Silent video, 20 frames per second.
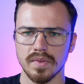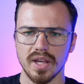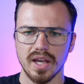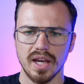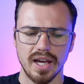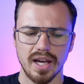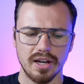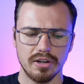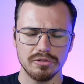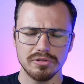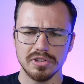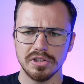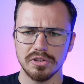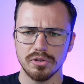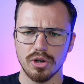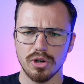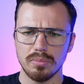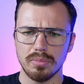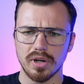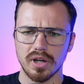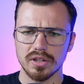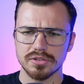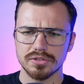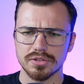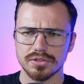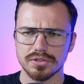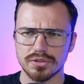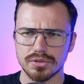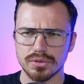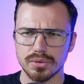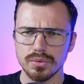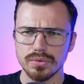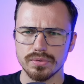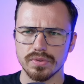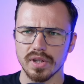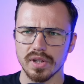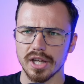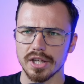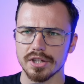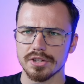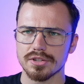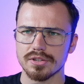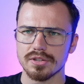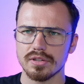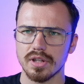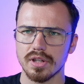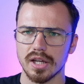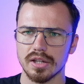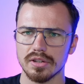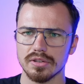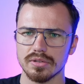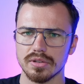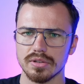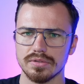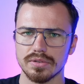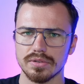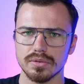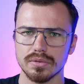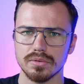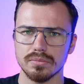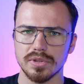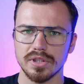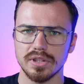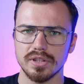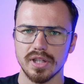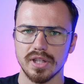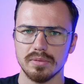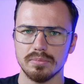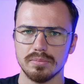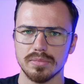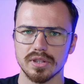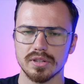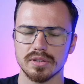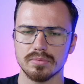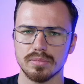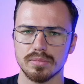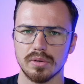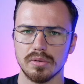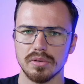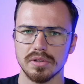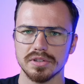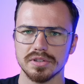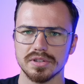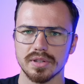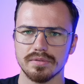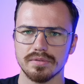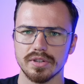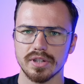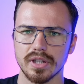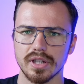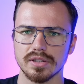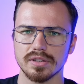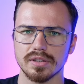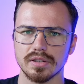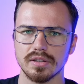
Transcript: I only know about true inflation. I don't know if you mean that, but probably it's something else.